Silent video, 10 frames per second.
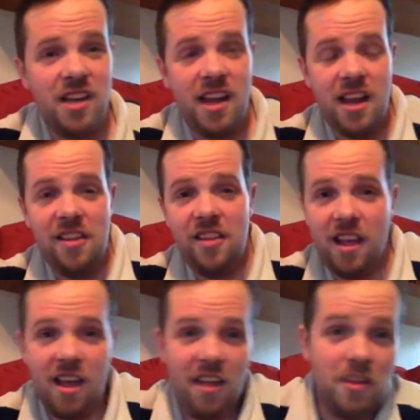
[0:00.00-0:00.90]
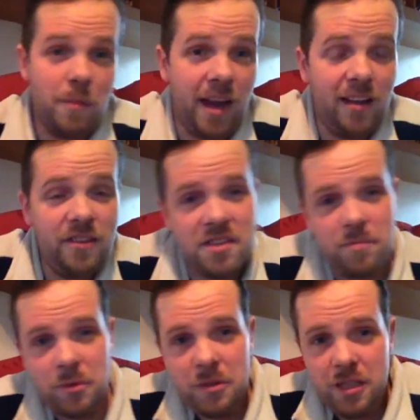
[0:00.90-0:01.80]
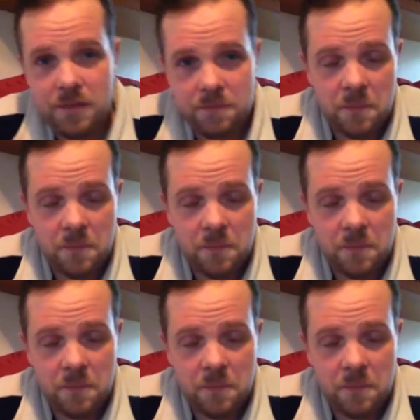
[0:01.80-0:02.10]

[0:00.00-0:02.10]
in the mail this morning,